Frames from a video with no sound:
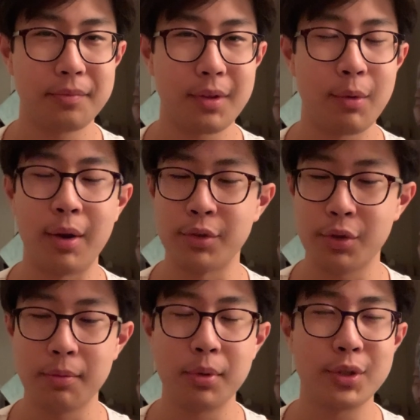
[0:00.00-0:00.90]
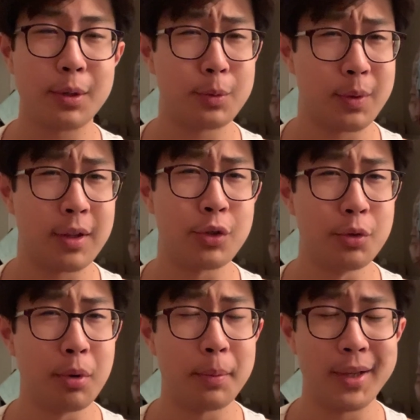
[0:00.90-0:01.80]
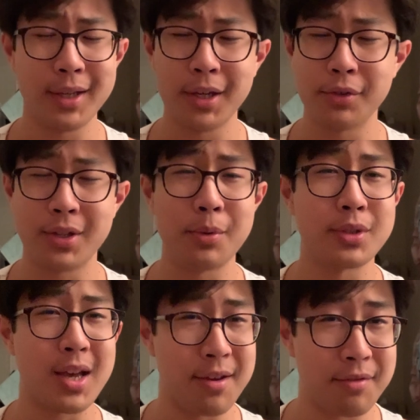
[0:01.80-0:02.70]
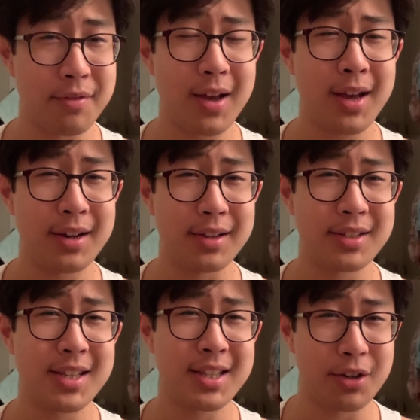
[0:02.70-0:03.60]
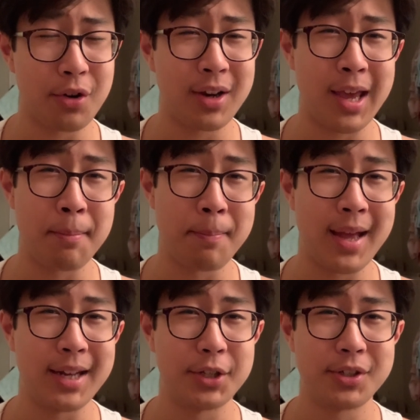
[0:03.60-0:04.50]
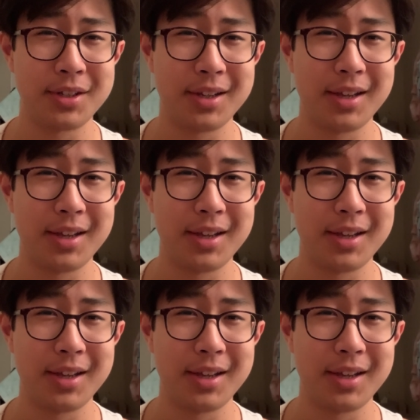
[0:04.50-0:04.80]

When I was doing push-ups with the two popular girls, there was a third sitting on a bench.